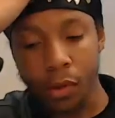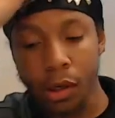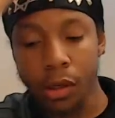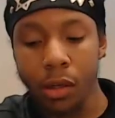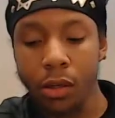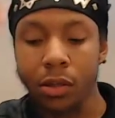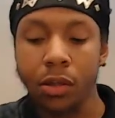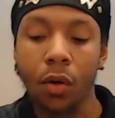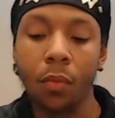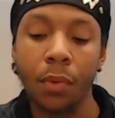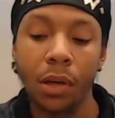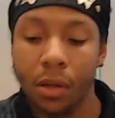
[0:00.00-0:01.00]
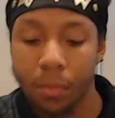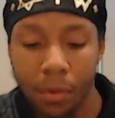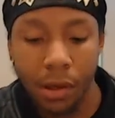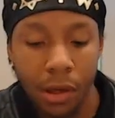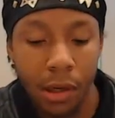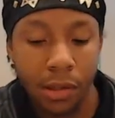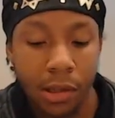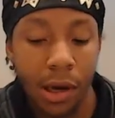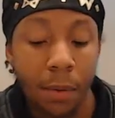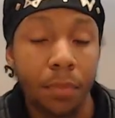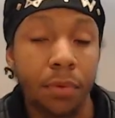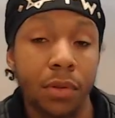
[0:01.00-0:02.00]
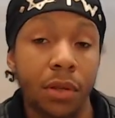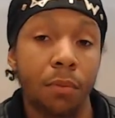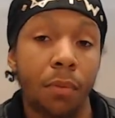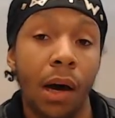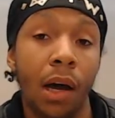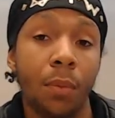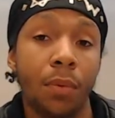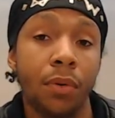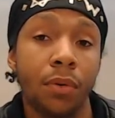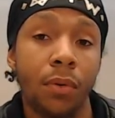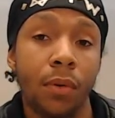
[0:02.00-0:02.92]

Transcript: And there's so many examples in the Bible